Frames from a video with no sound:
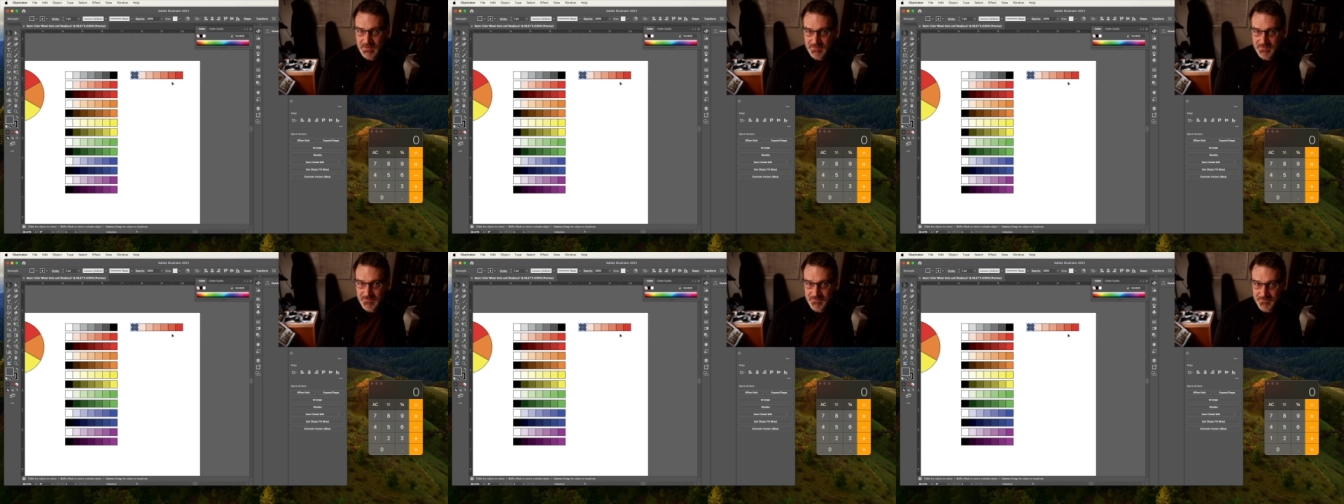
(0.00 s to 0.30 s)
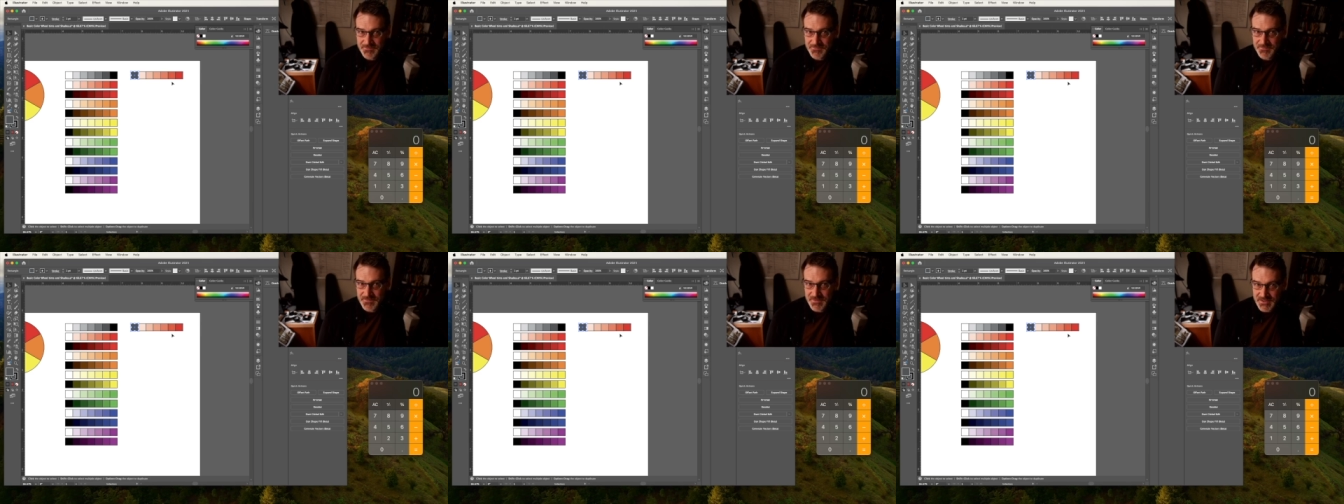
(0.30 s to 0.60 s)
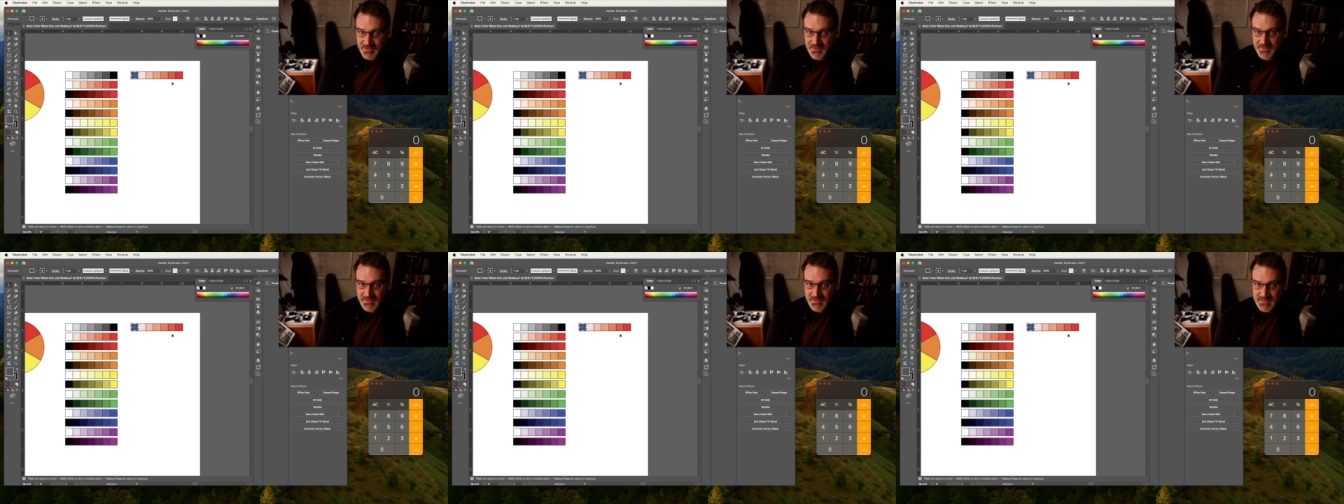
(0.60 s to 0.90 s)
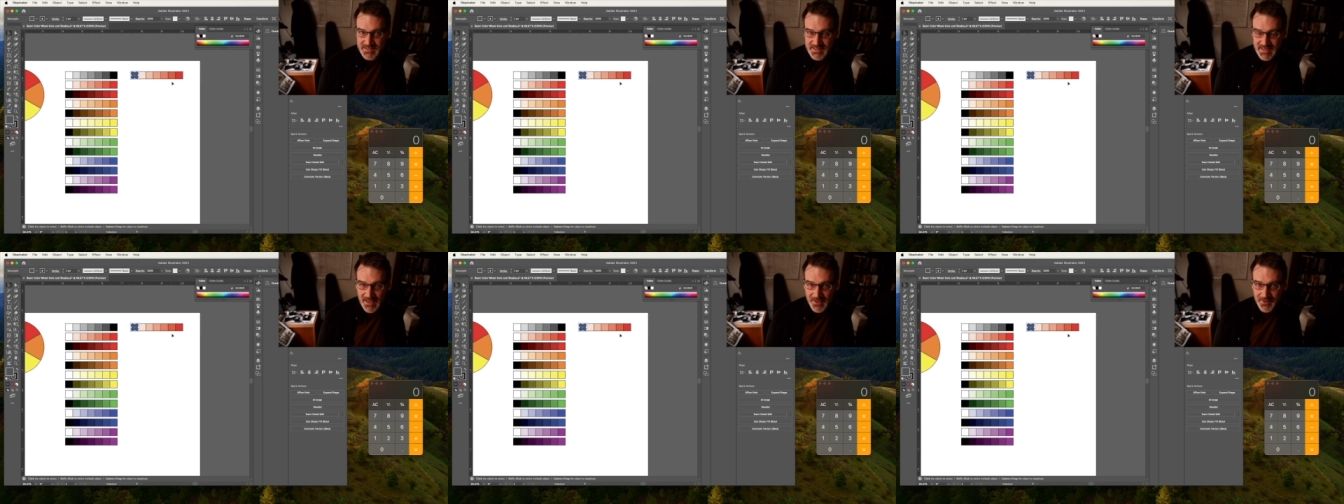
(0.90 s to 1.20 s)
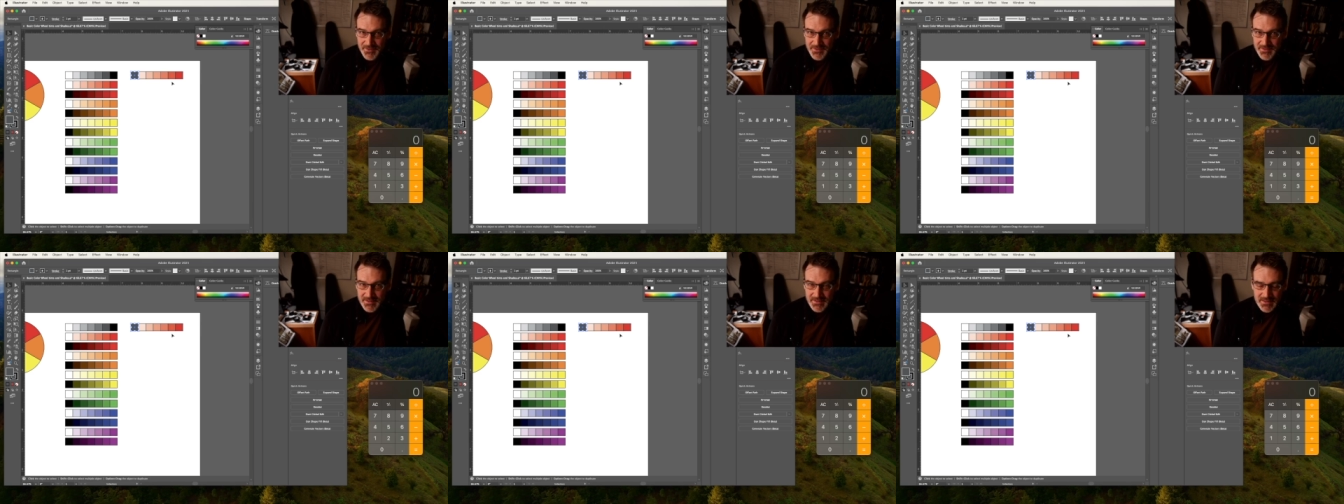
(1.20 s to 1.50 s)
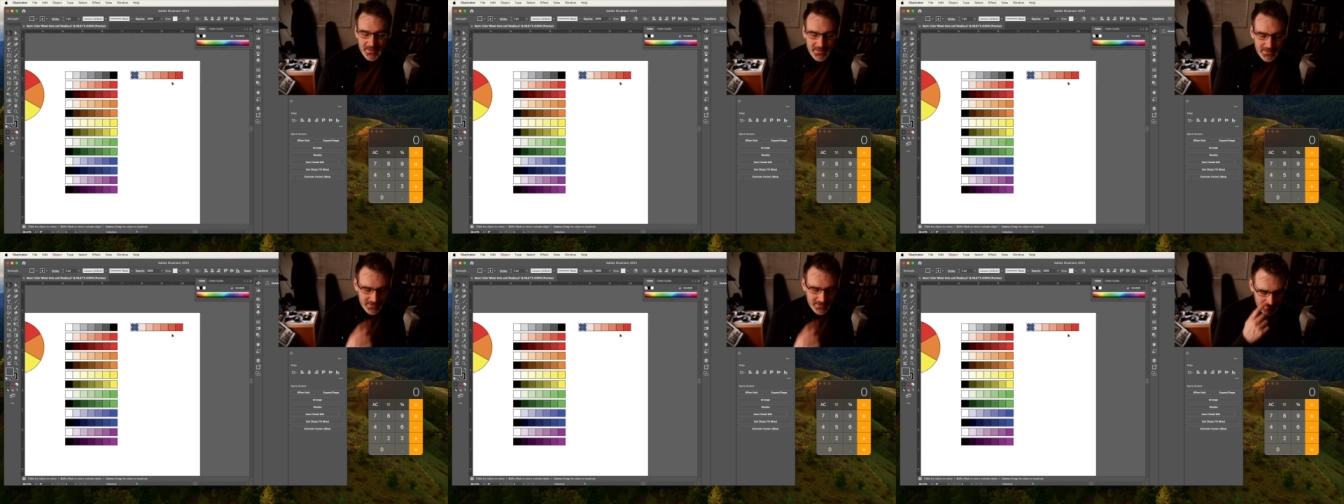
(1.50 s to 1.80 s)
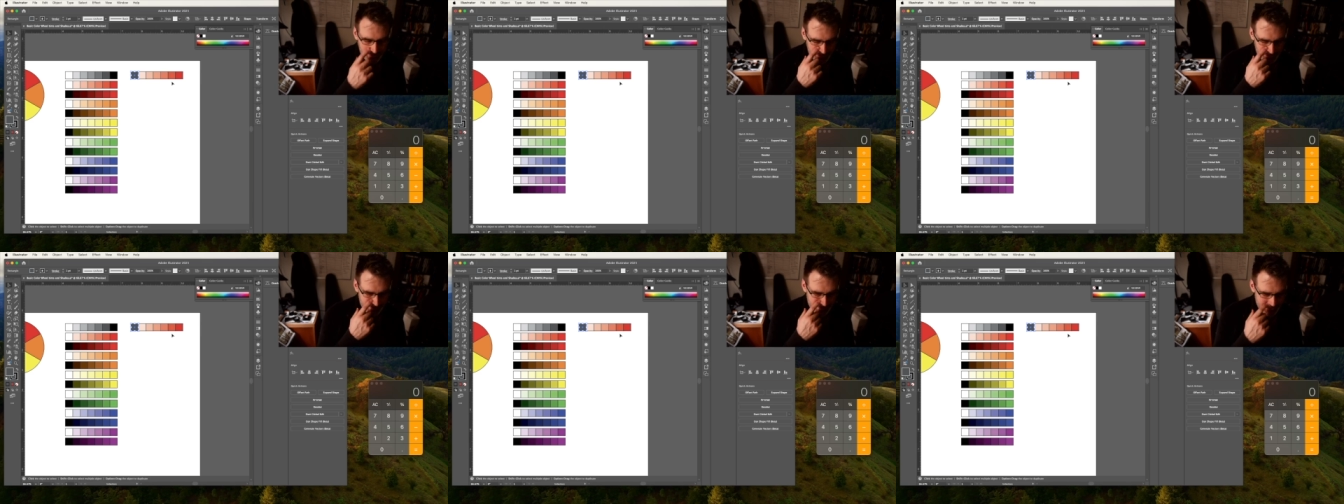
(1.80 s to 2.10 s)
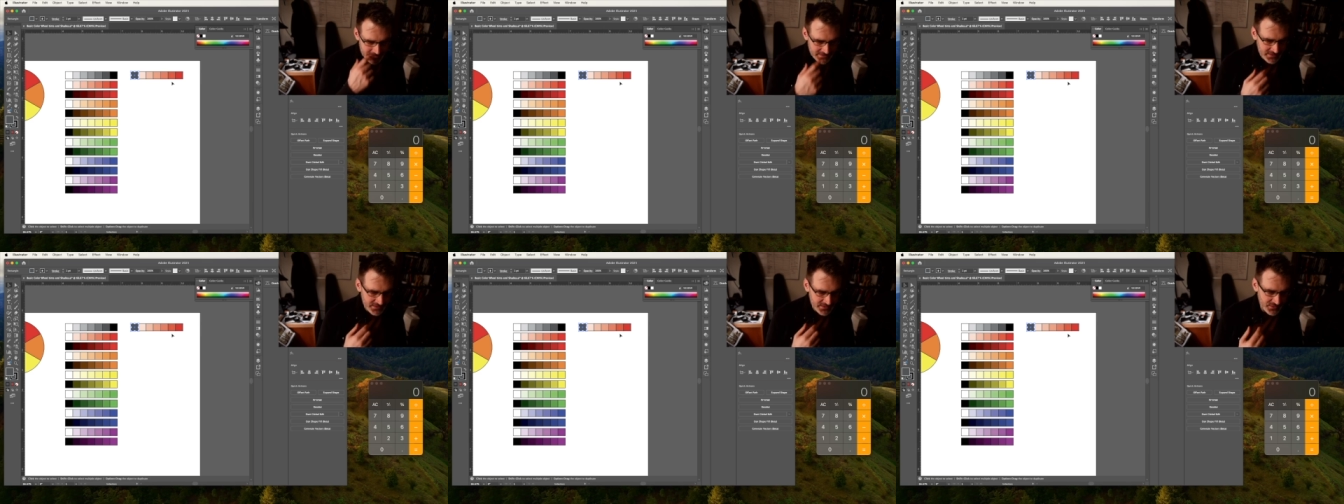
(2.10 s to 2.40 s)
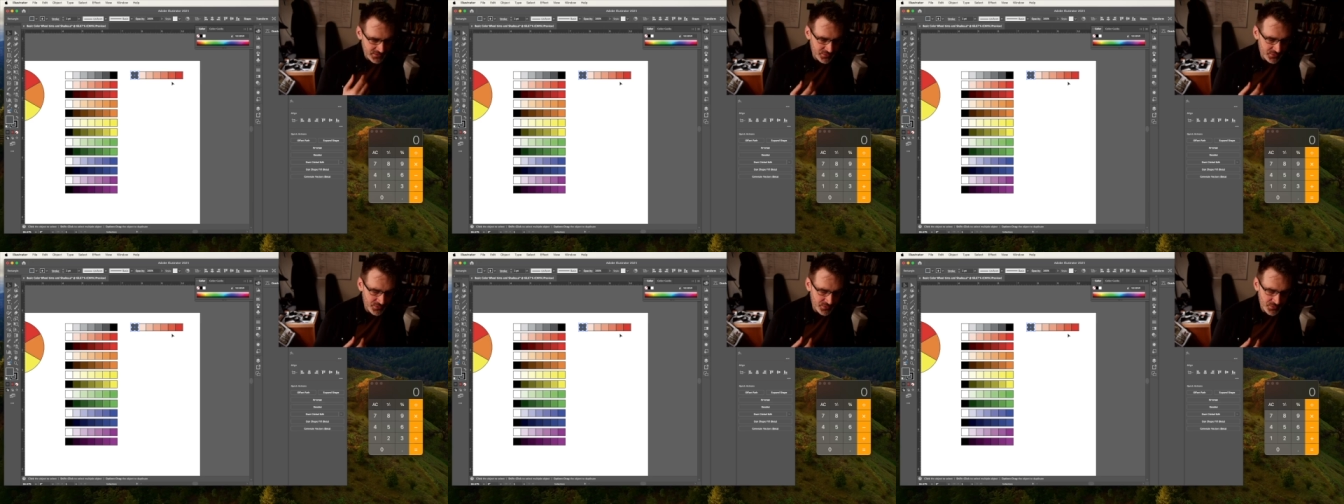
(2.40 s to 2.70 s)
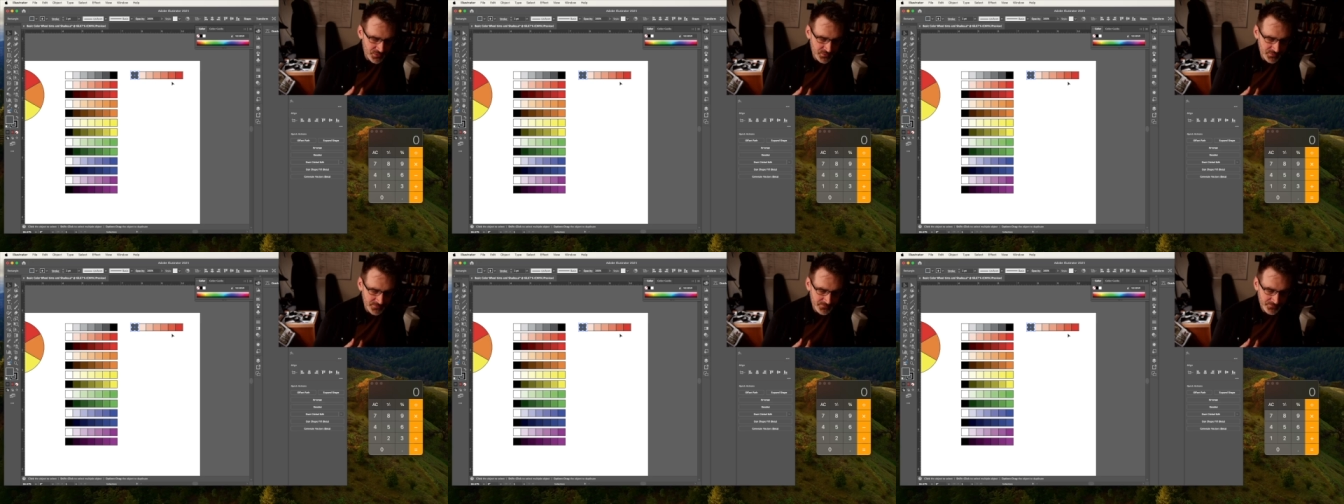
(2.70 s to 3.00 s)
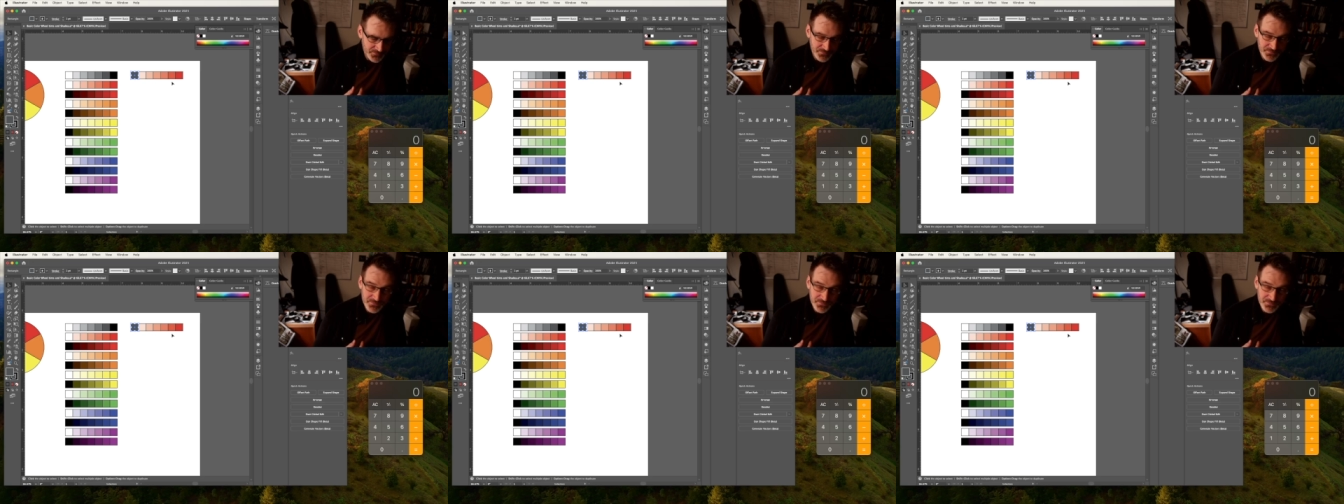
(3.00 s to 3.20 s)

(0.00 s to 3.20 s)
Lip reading: to figure this out is to